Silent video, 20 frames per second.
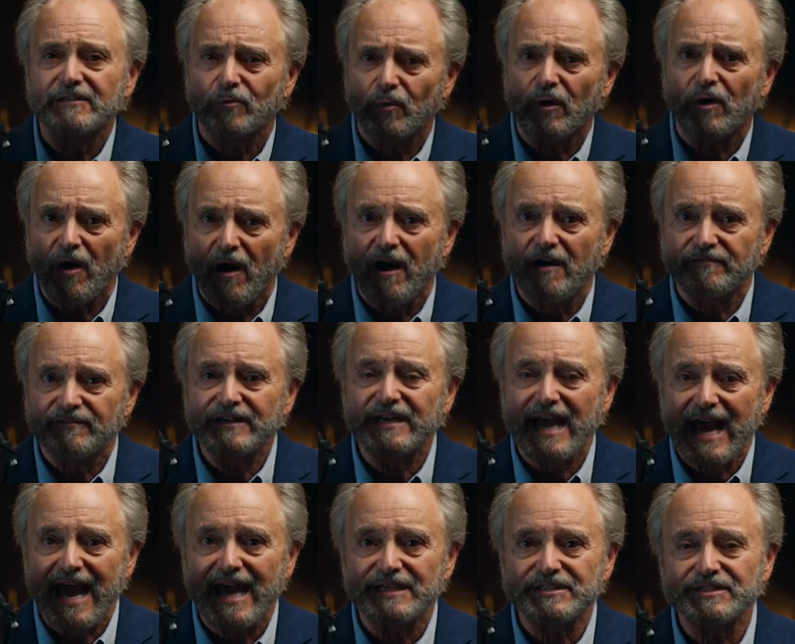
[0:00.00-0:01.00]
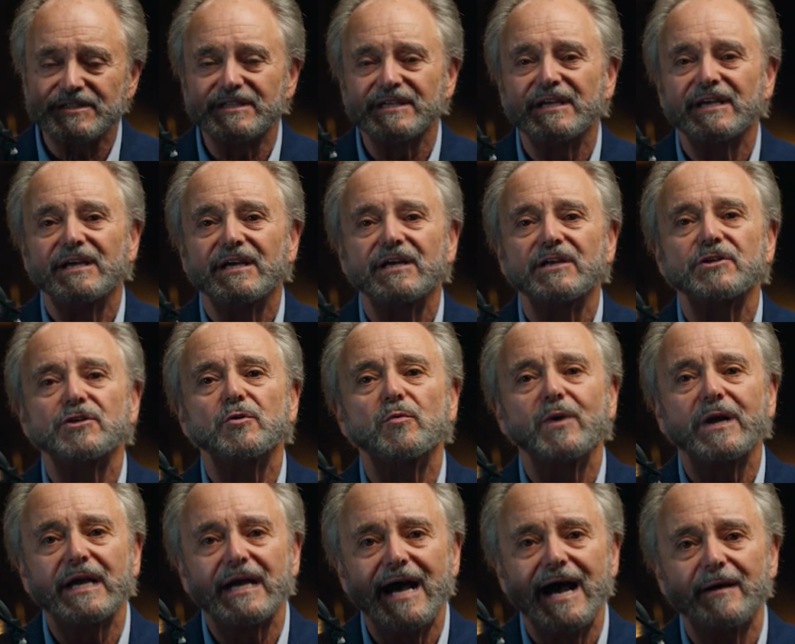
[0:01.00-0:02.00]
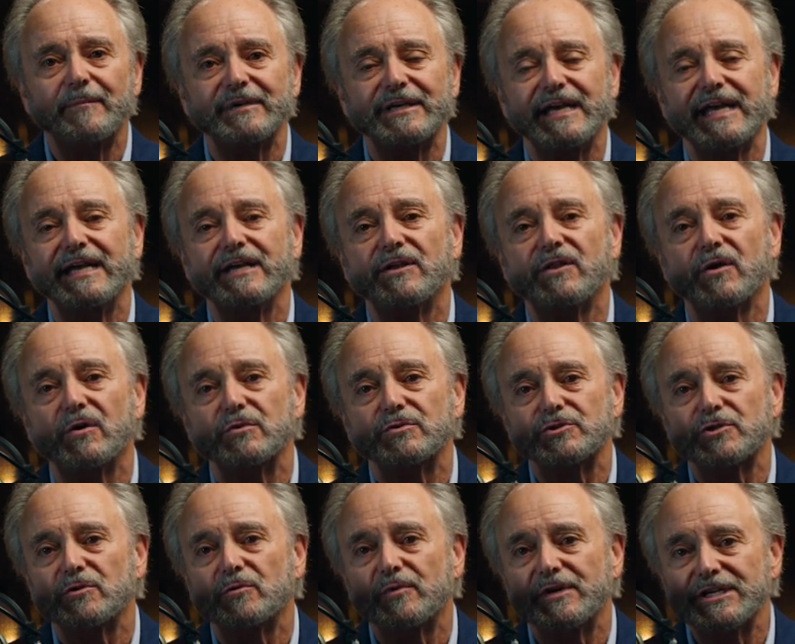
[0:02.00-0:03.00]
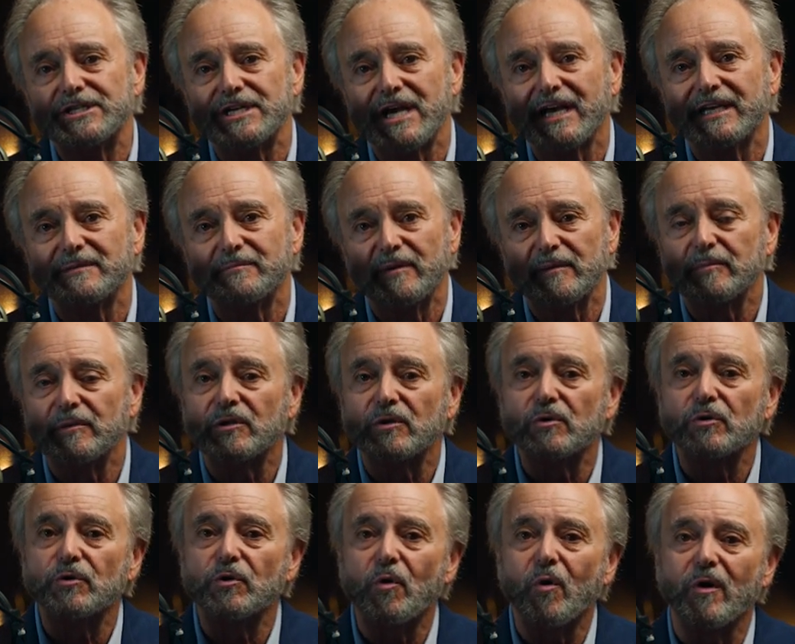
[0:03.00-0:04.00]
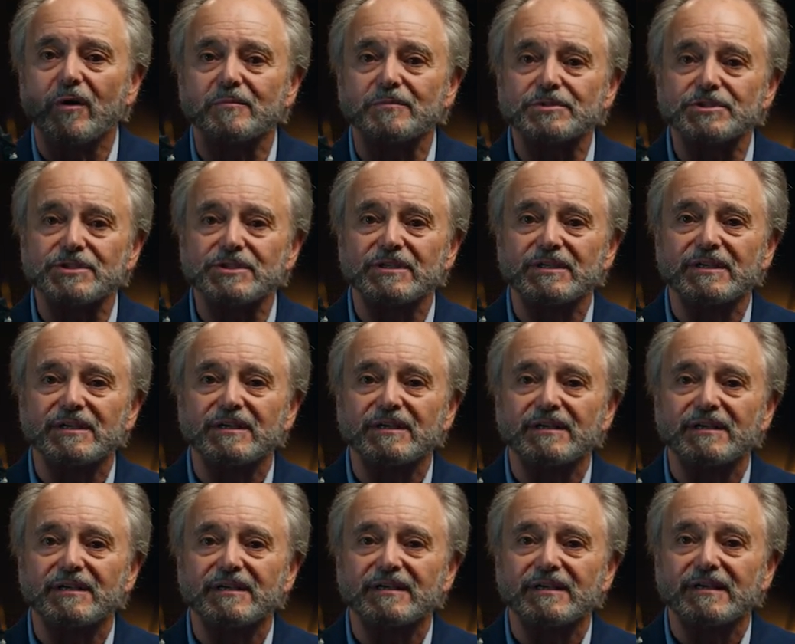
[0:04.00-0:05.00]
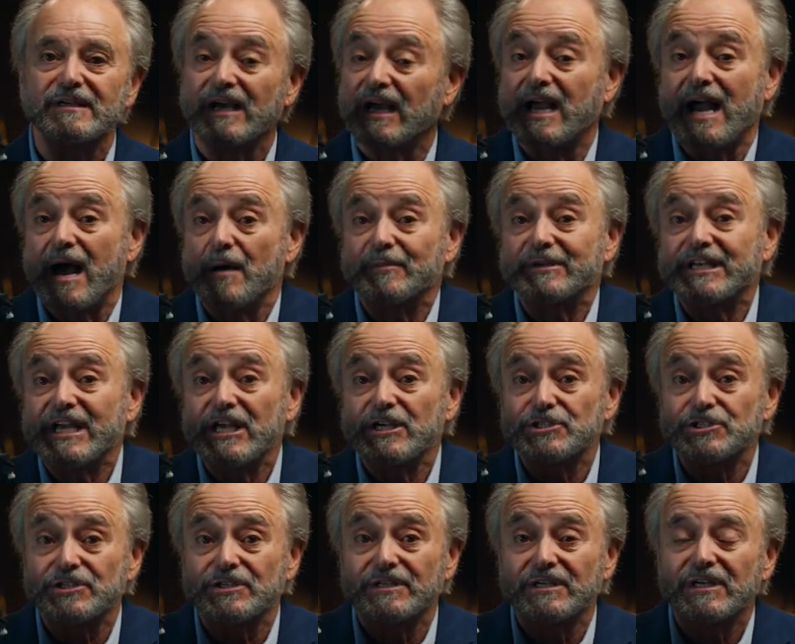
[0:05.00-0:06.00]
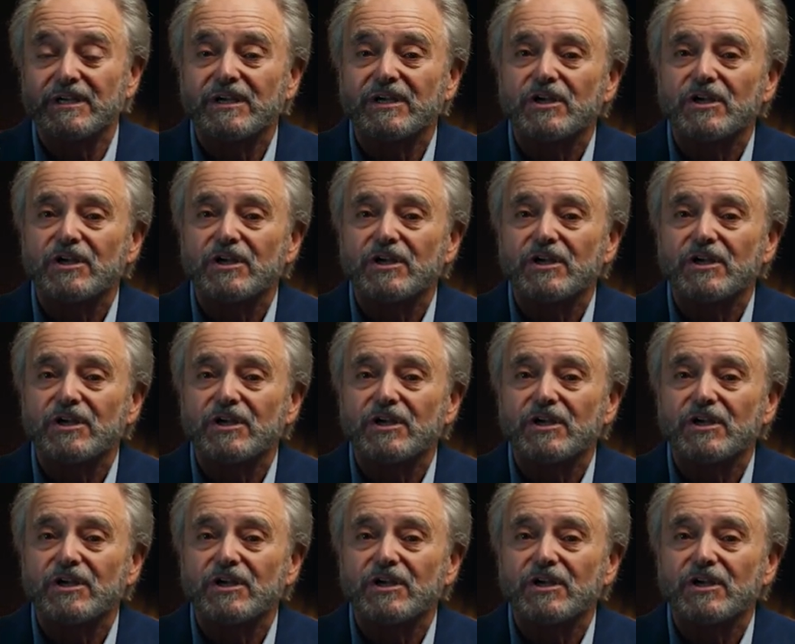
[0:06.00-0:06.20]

We're often asked to accommodate those who reject biblical norms. Accommodation